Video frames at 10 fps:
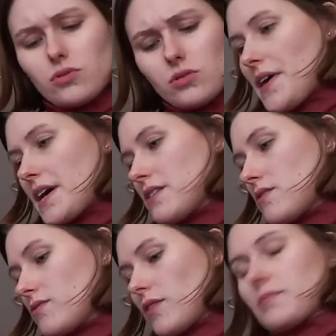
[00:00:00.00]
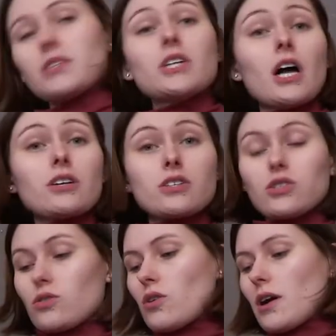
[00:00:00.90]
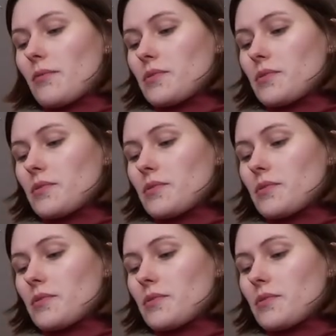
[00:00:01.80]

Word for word: And then from the dollar store,